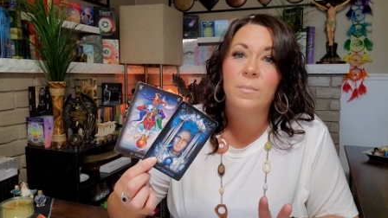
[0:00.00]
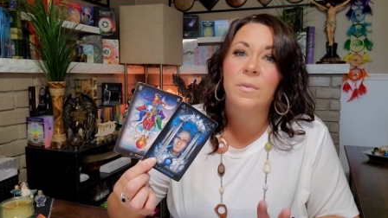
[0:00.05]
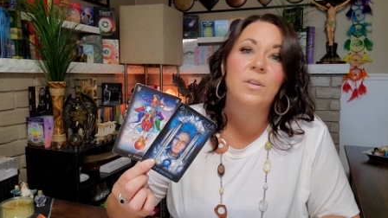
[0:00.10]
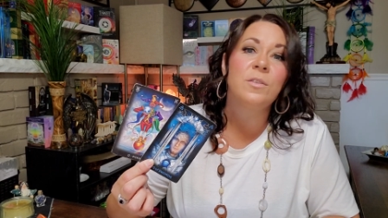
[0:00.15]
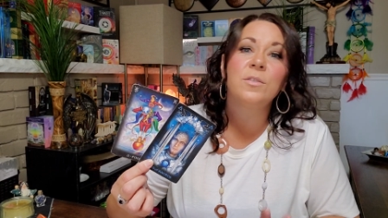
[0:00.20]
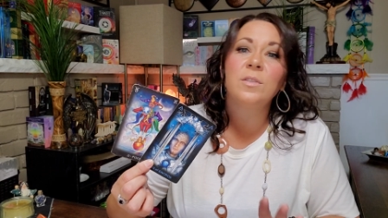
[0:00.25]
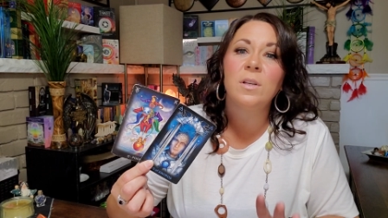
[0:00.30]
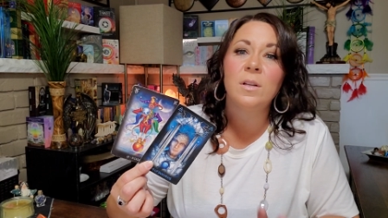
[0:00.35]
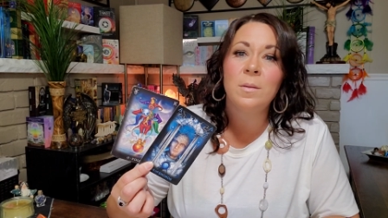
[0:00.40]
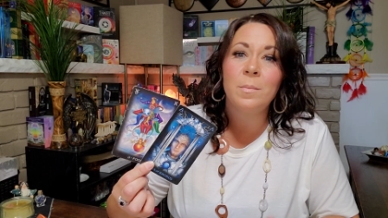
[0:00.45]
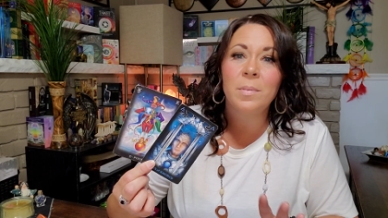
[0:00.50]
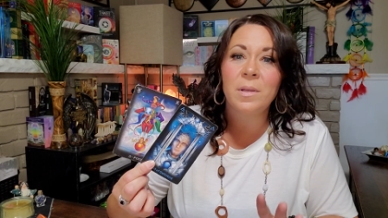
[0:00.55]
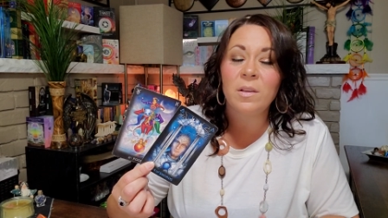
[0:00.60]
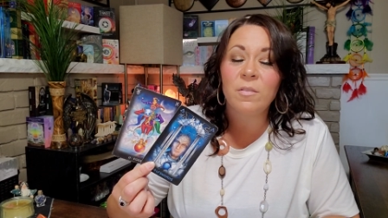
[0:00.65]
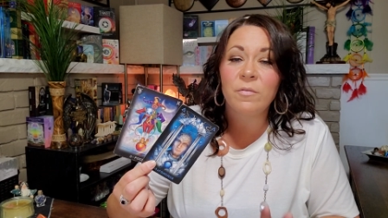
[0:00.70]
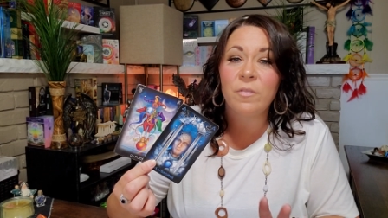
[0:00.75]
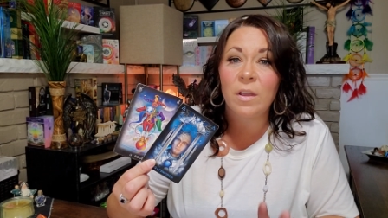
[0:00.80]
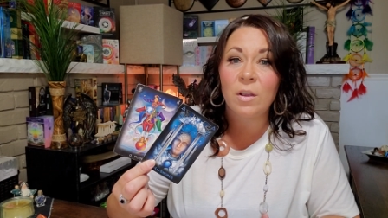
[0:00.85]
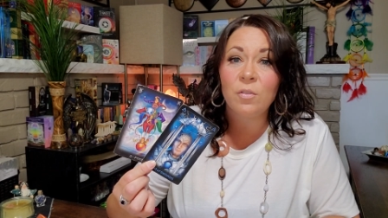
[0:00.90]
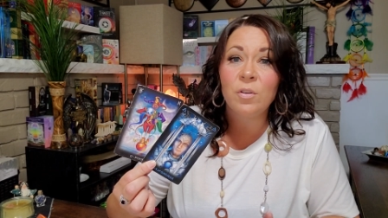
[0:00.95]
There's going to be a
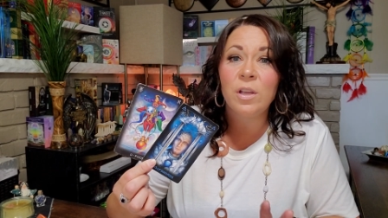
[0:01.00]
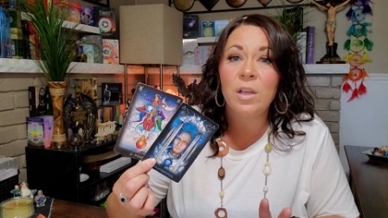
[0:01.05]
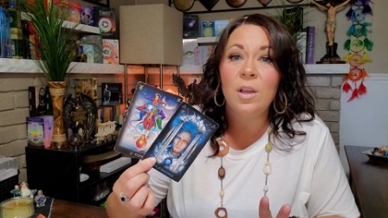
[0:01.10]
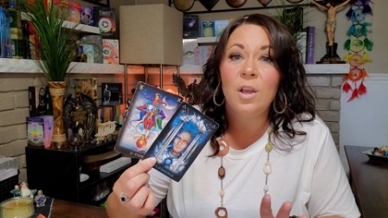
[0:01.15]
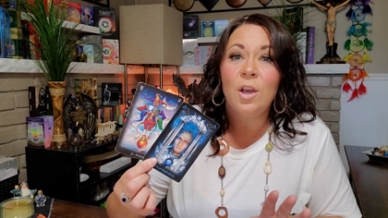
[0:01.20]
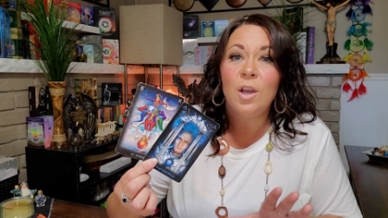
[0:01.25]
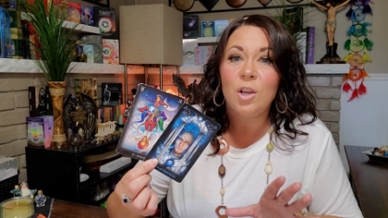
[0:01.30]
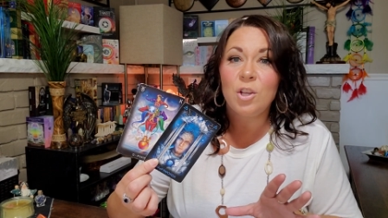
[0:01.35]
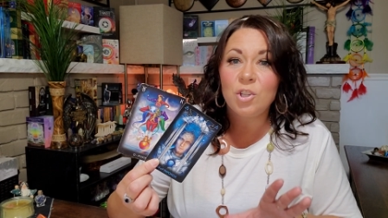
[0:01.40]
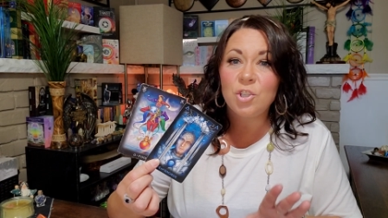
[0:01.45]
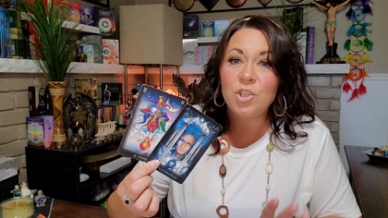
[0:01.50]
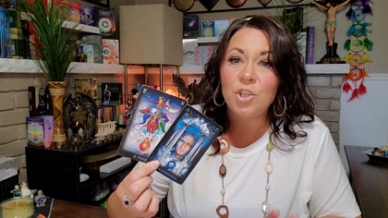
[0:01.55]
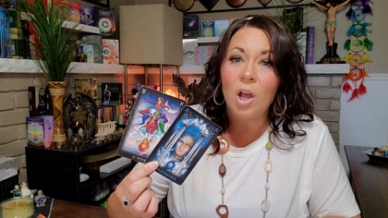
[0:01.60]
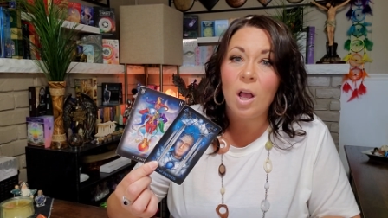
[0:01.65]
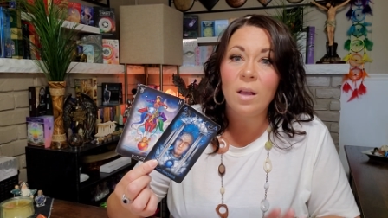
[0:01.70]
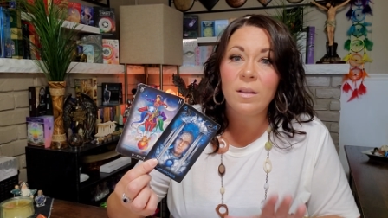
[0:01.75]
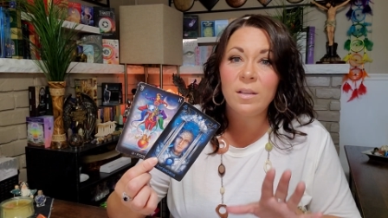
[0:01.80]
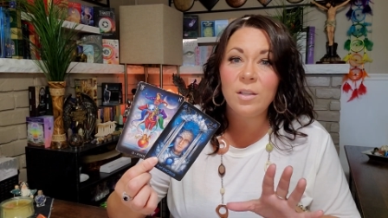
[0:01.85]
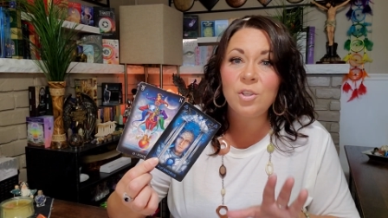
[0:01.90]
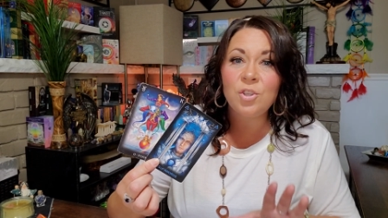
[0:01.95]
very
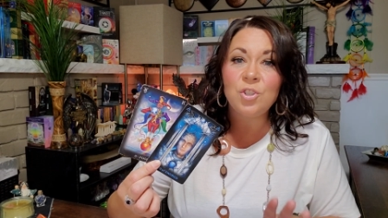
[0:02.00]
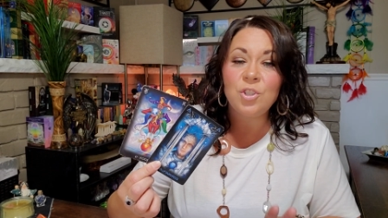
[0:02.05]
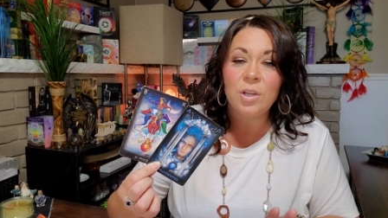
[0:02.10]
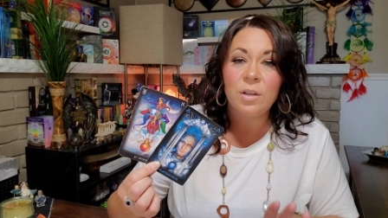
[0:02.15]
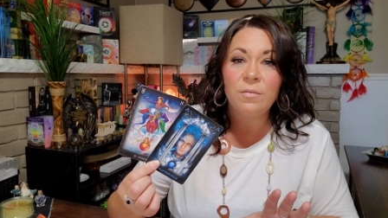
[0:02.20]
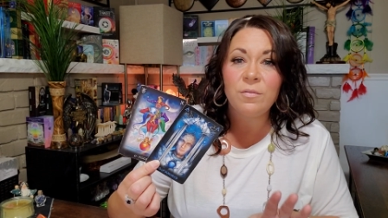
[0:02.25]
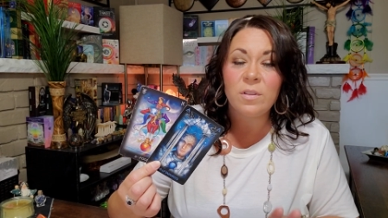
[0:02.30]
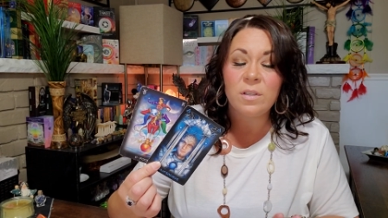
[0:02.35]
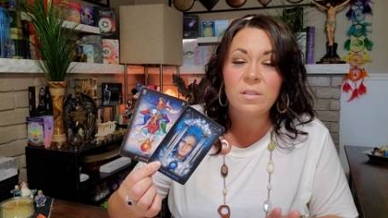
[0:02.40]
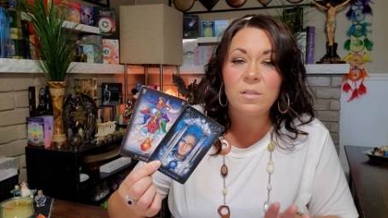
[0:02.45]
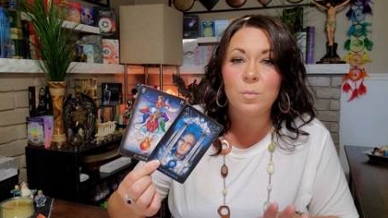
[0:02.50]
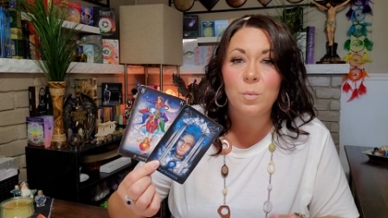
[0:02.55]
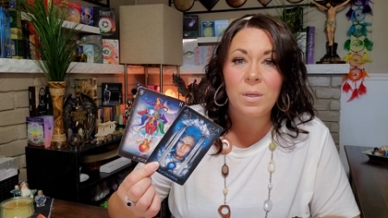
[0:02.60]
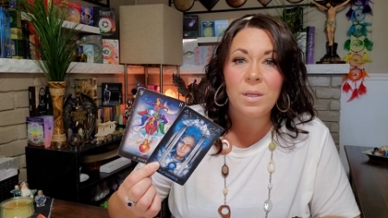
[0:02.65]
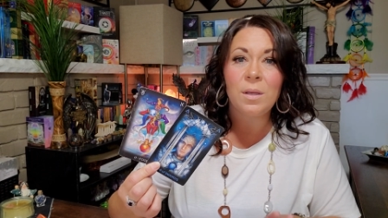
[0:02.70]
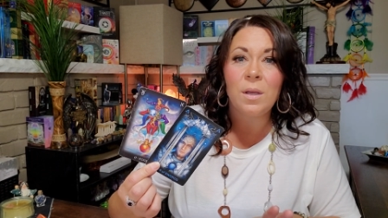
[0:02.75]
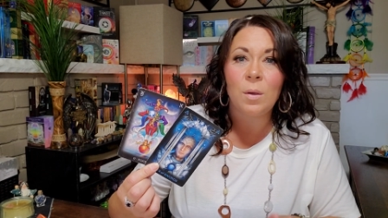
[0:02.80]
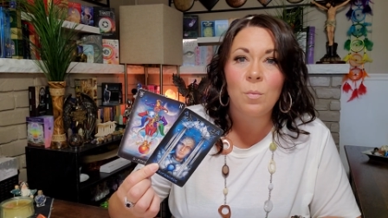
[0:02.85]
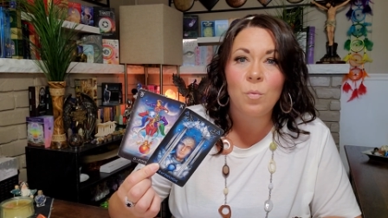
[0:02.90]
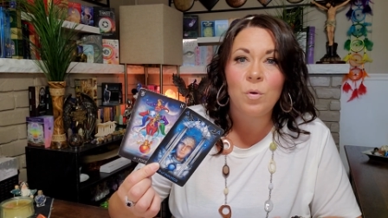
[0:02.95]
shocking shift this
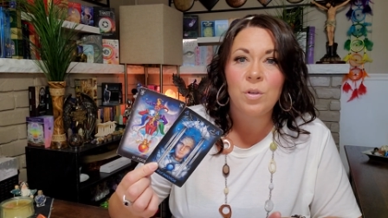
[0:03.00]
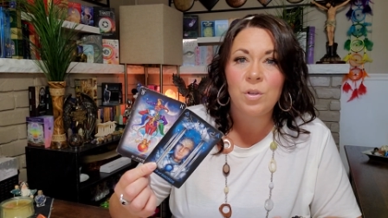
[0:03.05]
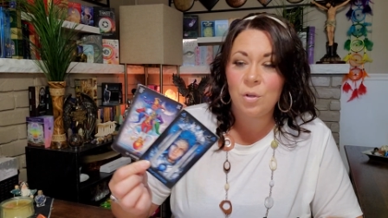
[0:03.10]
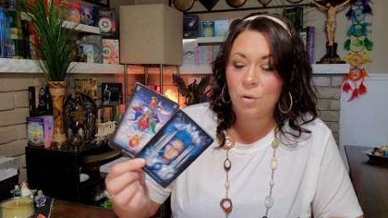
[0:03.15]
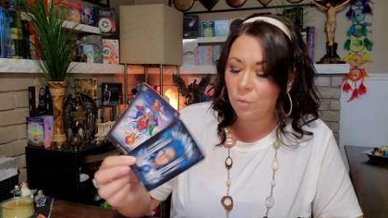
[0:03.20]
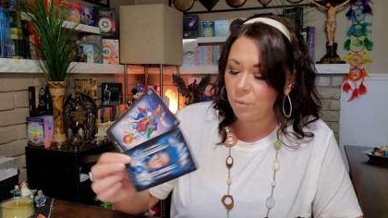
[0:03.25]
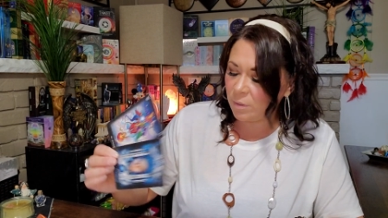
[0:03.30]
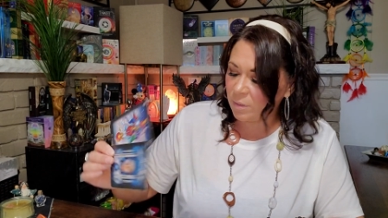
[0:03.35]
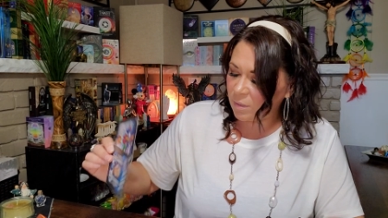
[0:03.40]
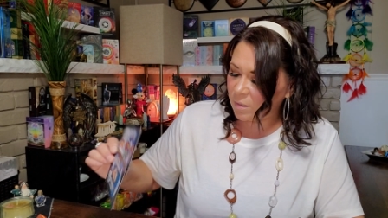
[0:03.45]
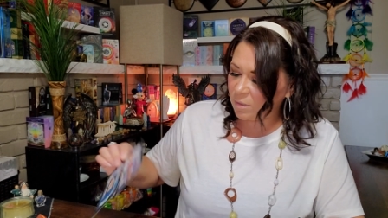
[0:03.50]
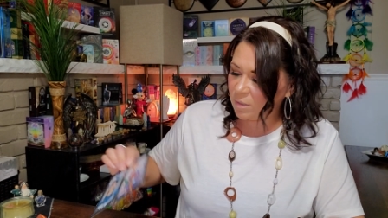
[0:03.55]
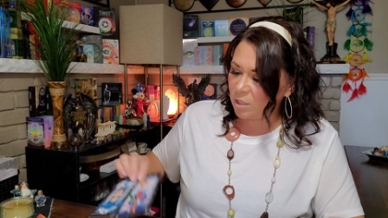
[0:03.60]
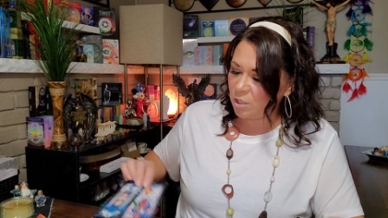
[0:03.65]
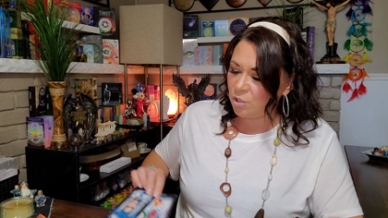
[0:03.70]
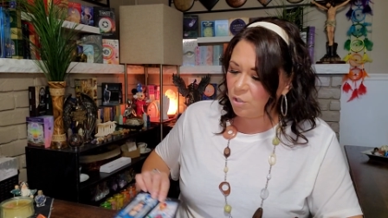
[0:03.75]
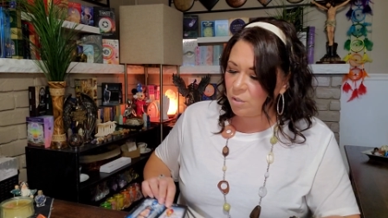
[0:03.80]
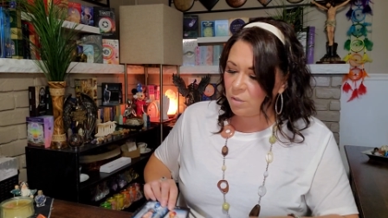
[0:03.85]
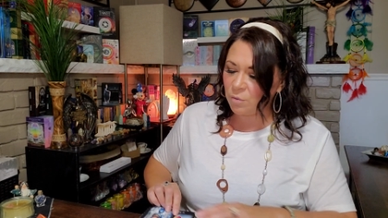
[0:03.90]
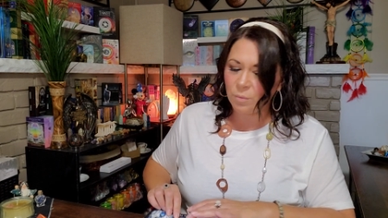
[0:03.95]
weekend when Uranus
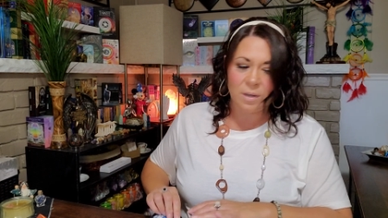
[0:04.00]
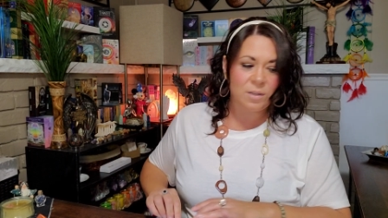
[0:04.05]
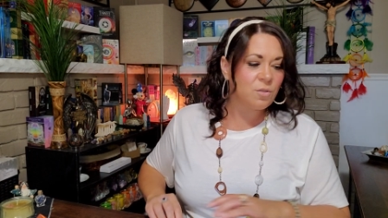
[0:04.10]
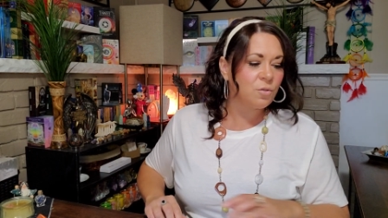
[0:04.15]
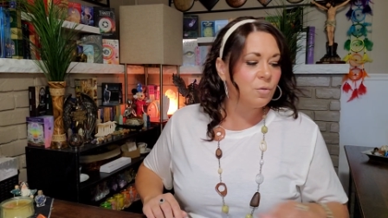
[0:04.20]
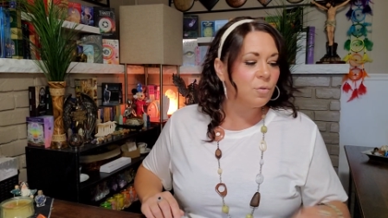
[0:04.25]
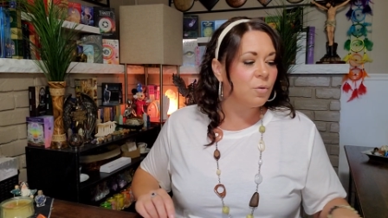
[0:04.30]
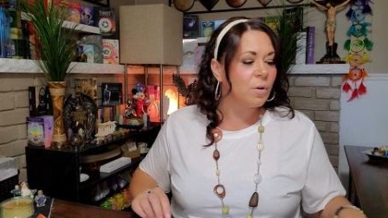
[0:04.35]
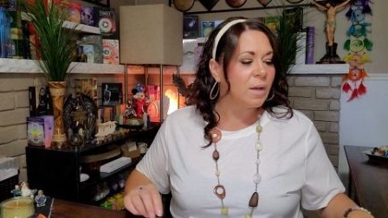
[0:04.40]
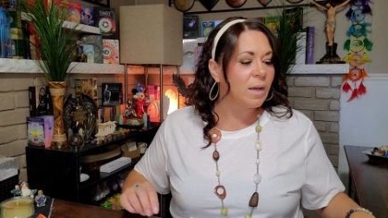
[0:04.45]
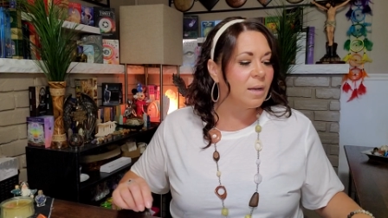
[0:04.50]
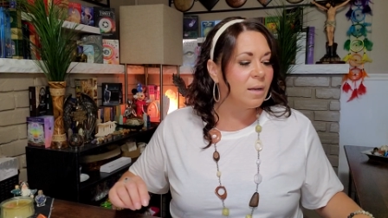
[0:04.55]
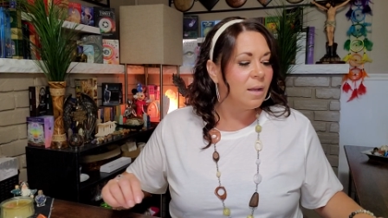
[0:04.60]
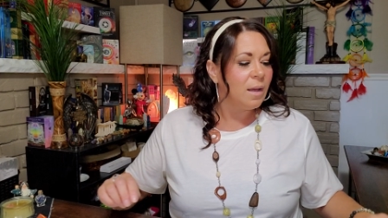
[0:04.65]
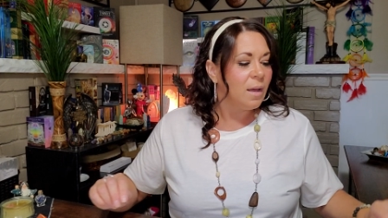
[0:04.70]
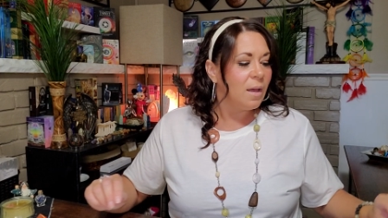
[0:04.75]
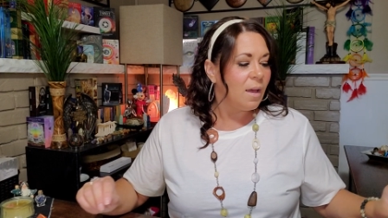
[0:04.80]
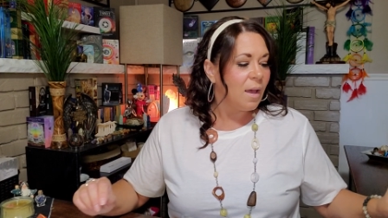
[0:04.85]
stations retrograde